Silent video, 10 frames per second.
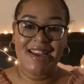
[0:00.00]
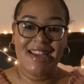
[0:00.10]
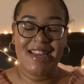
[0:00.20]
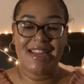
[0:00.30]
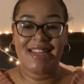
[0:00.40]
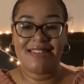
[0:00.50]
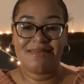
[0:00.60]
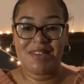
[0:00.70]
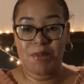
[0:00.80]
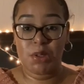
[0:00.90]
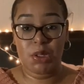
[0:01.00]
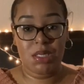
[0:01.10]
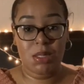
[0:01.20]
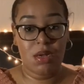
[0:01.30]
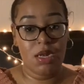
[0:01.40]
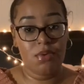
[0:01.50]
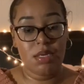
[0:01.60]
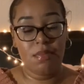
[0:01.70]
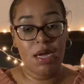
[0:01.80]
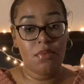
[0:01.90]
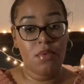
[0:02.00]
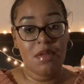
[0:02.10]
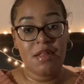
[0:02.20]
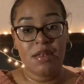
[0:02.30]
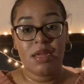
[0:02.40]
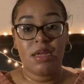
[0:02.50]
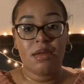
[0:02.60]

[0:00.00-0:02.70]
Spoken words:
and get some tips and tricks on how to read the Bible and